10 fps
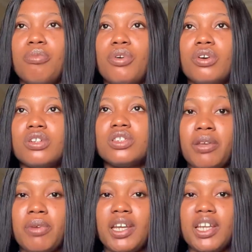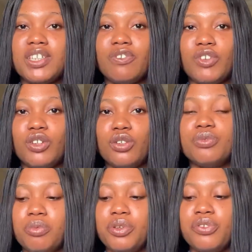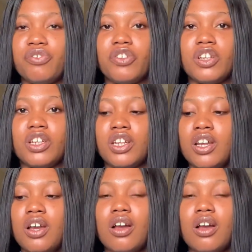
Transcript: Or in my next video, I'll be reviewing